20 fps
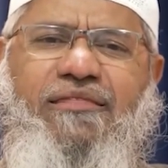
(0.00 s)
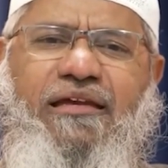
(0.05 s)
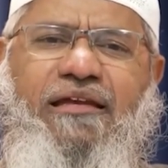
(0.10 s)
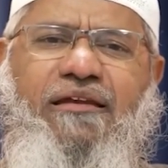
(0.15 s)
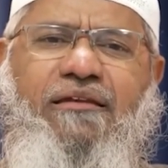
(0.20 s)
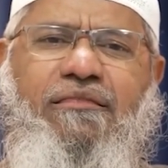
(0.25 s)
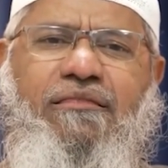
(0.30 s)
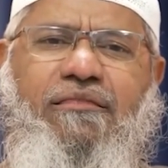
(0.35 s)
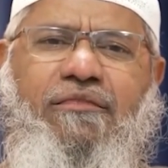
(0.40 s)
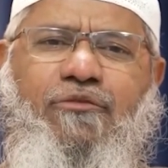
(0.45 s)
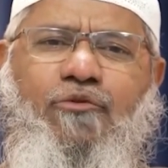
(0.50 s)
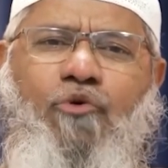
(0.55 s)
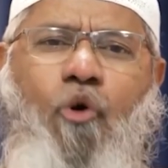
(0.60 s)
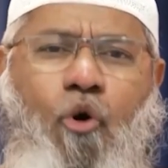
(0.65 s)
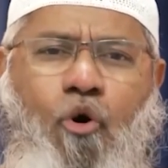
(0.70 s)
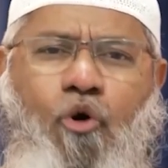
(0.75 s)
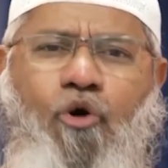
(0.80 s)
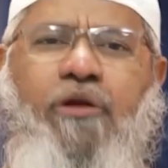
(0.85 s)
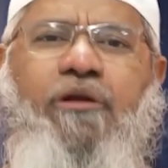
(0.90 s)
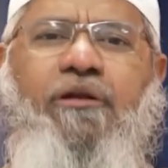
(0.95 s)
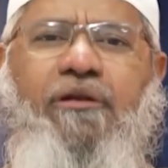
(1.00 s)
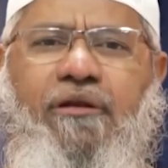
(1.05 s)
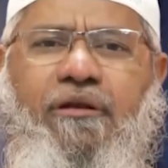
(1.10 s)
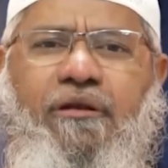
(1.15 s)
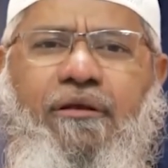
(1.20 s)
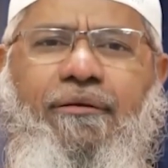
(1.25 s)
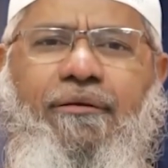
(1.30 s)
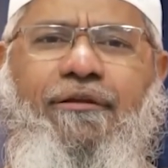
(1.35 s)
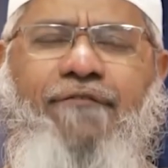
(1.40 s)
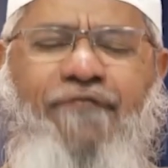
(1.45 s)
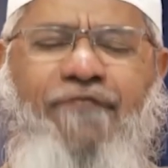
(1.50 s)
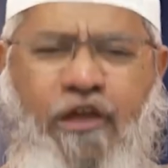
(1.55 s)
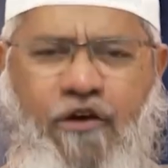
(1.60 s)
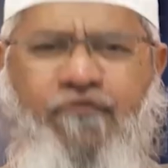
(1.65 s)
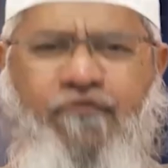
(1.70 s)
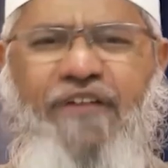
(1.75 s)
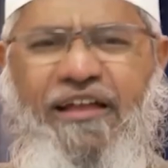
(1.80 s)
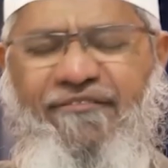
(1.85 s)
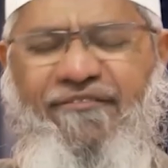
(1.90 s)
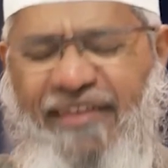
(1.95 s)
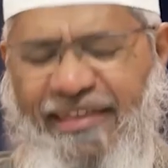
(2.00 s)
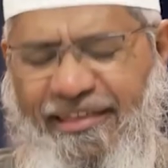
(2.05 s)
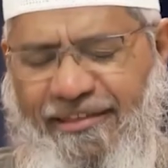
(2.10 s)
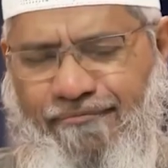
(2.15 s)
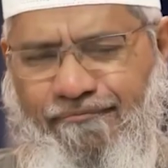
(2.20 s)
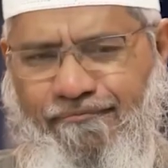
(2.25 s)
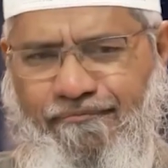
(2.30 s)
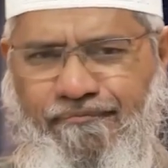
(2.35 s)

its own way of conveying.